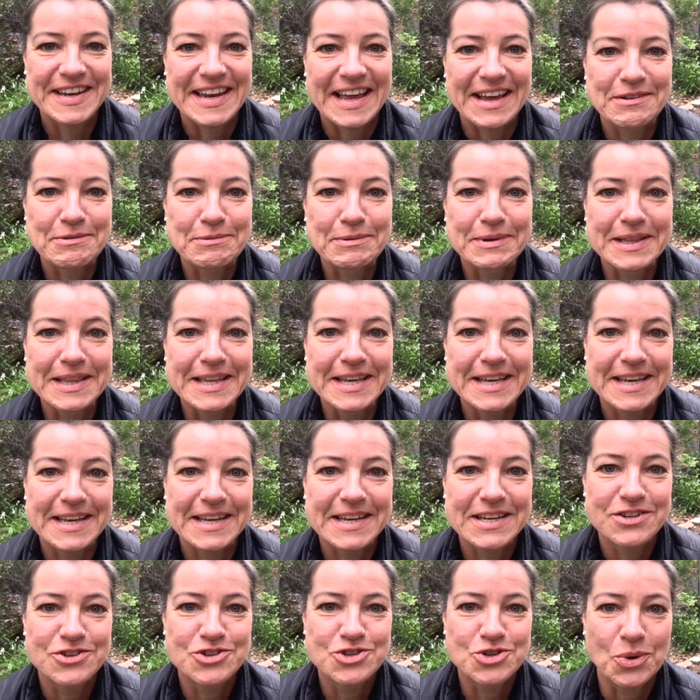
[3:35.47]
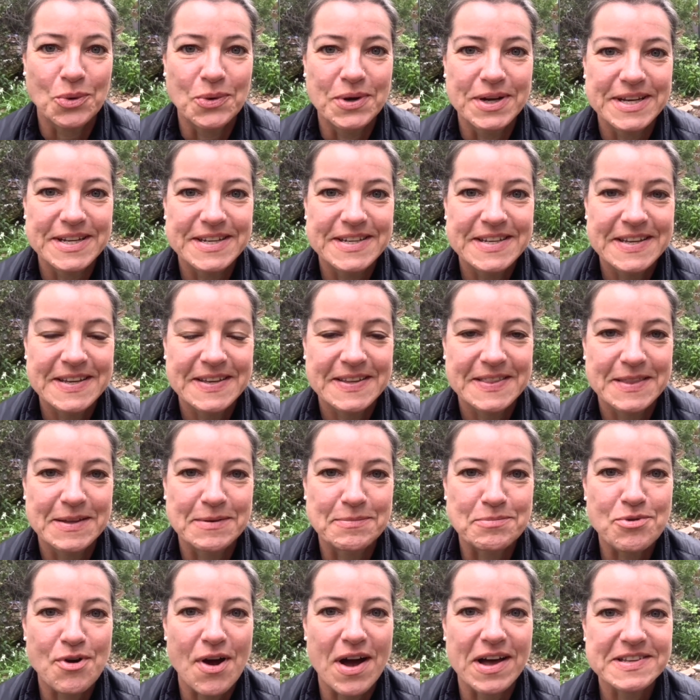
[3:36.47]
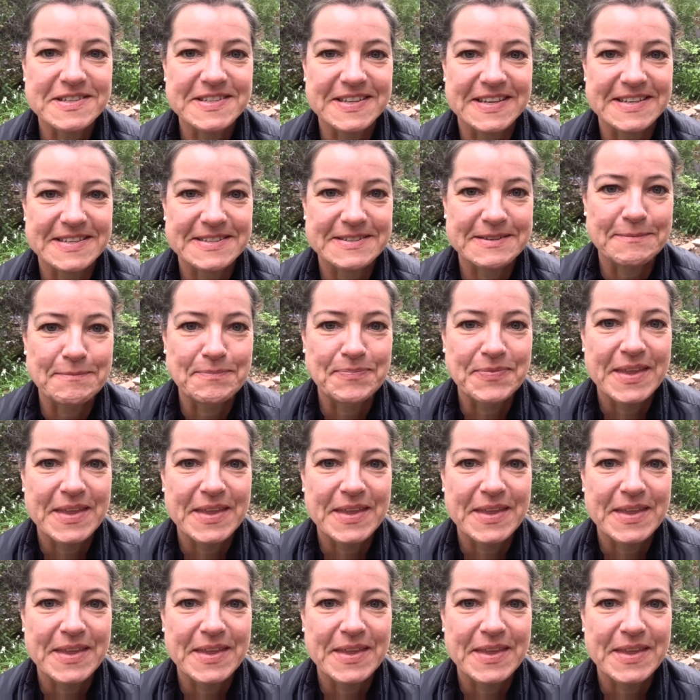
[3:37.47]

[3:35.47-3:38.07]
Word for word: I really enjoyed the process.